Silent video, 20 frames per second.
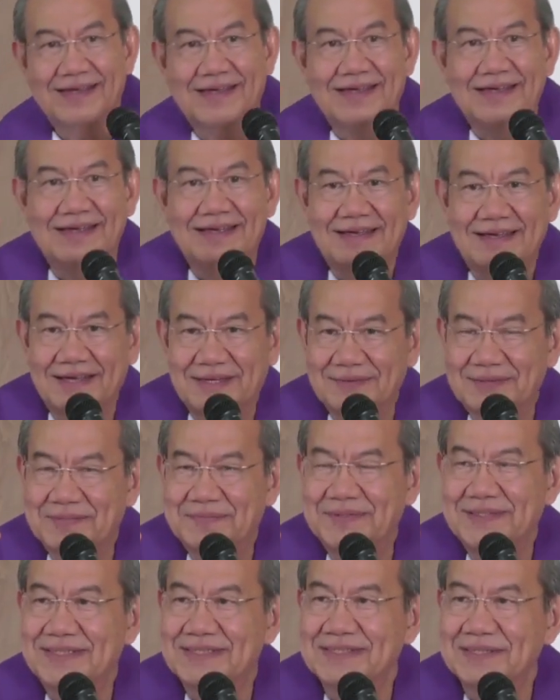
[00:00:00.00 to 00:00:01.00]
Anong ibig
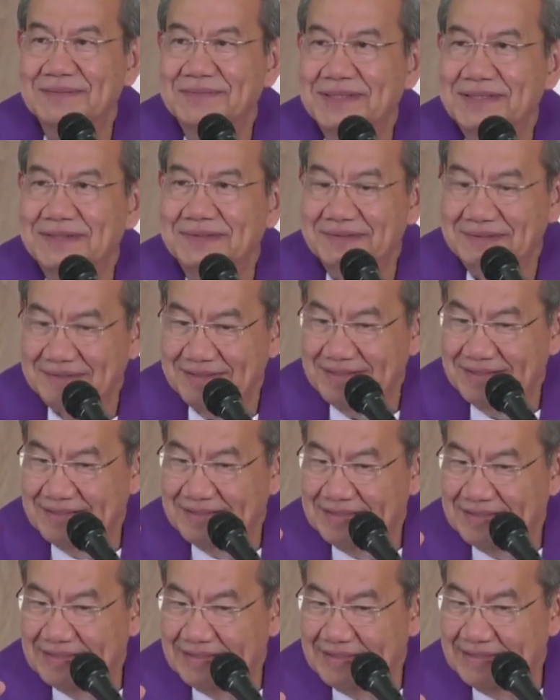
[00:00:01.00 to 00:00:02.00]
niya sabihin doon?
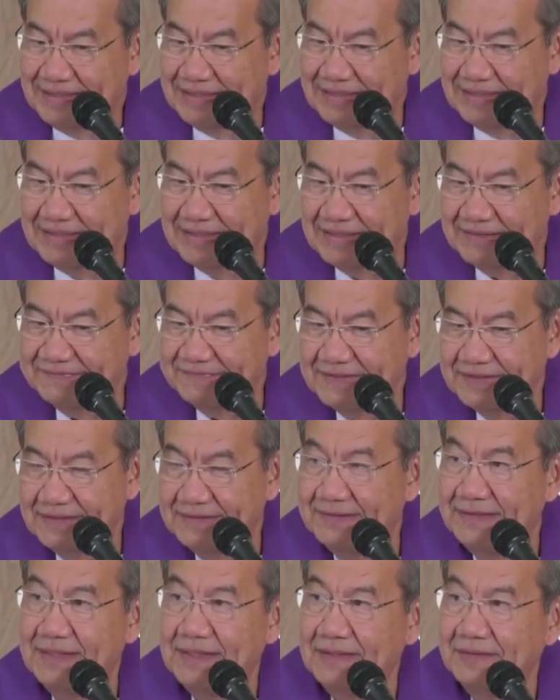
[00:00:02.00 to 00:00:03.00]
He leveled
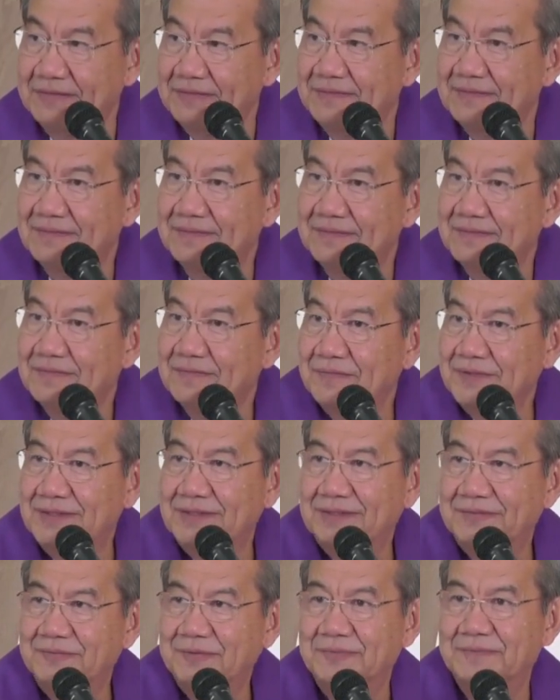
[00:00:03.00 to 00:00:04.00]
down with the
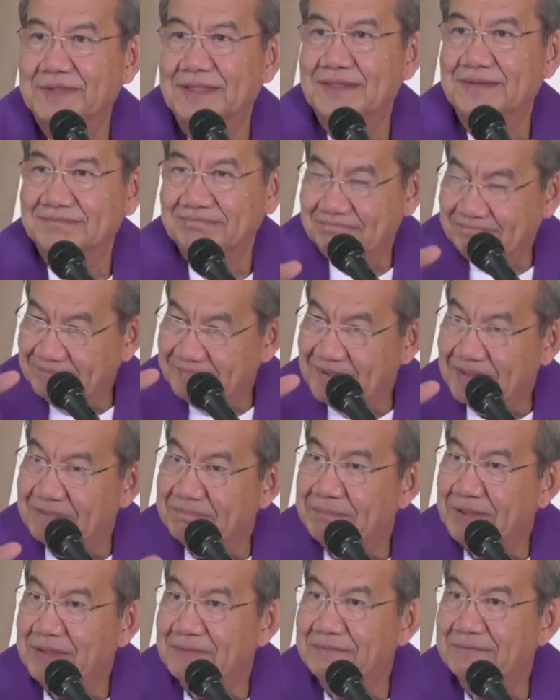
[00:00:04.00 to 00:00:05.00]
woman.
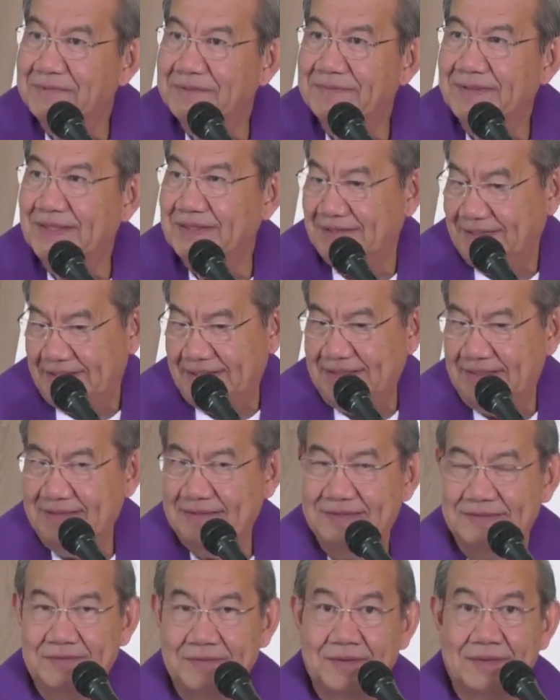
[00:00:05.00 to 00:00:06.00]
Nagpakumbaba. Hey,
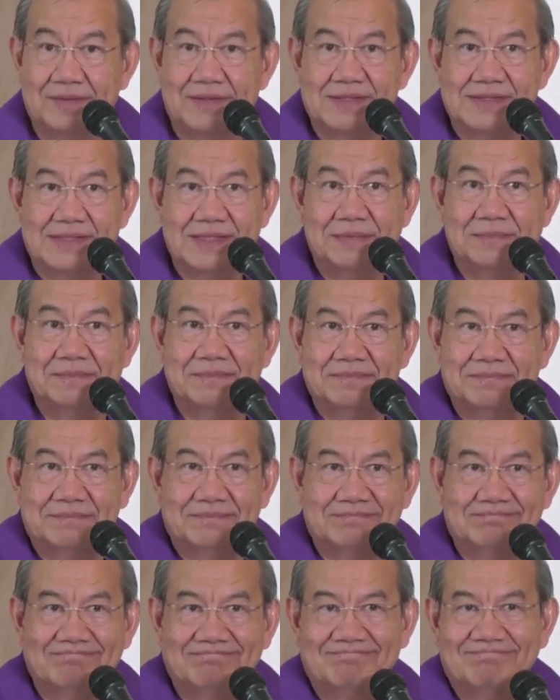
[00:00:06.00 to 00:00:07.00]
we're in the same
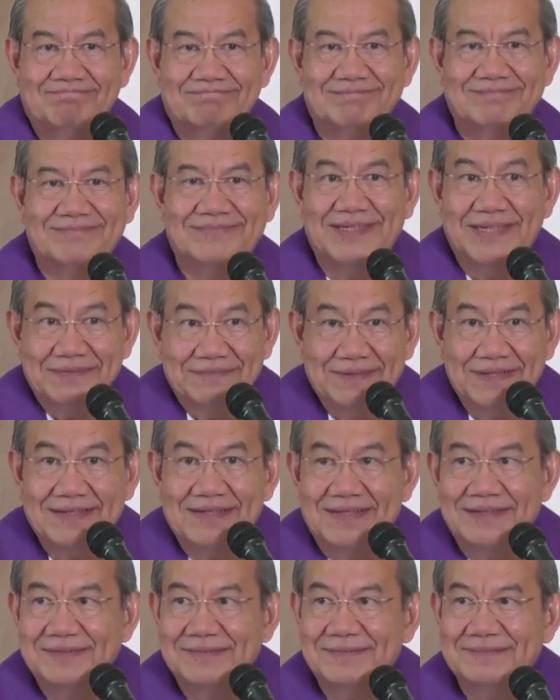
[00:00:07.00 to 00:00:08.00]
level
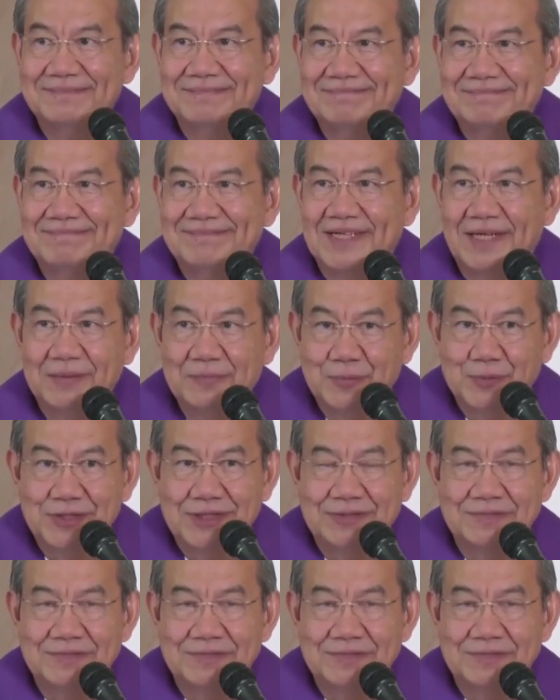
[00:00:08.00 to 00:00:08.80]
tayo. I'm with you.